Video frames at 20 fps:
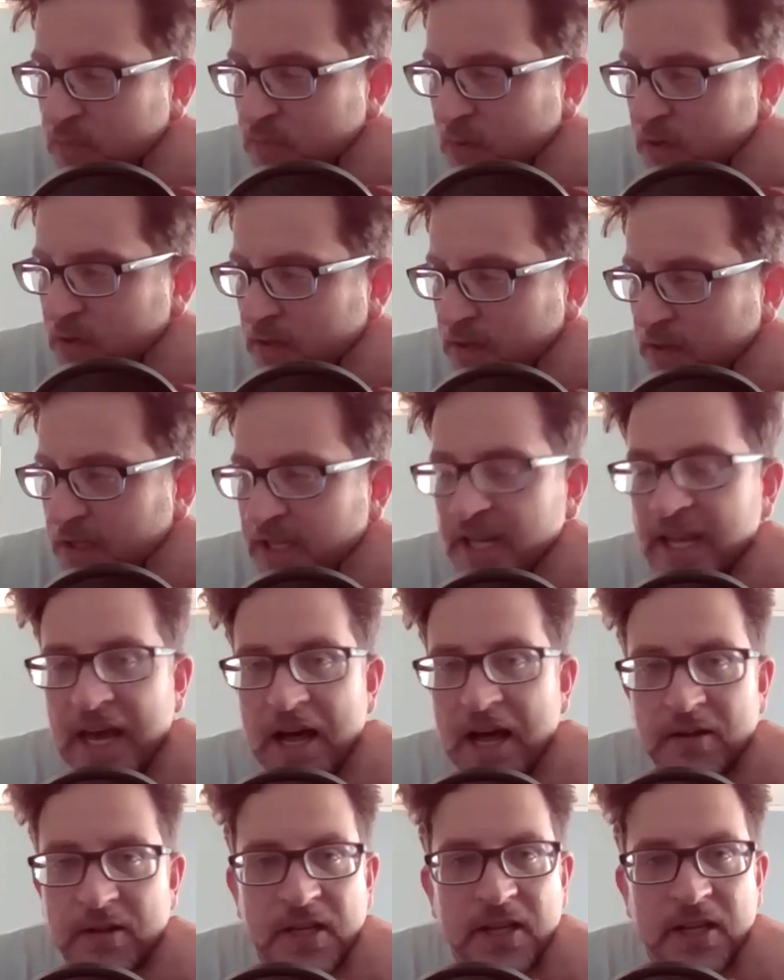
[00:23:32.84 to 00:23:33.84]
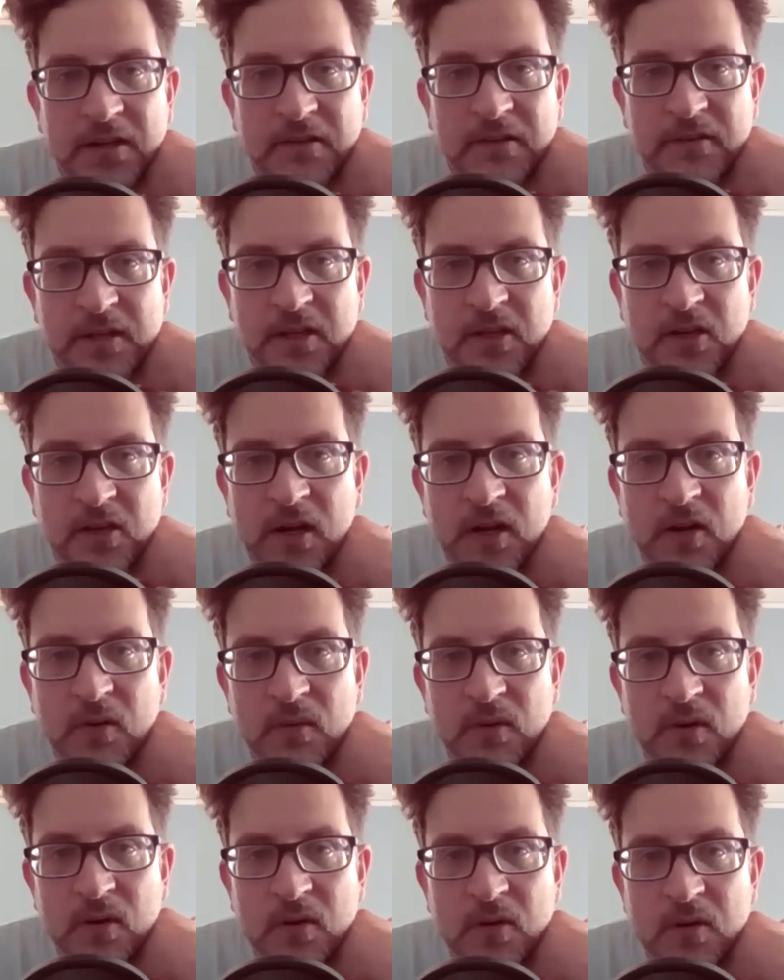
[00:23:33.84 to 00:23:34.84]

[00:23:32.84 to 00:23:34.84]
point, the legality of it, you know, I don't know.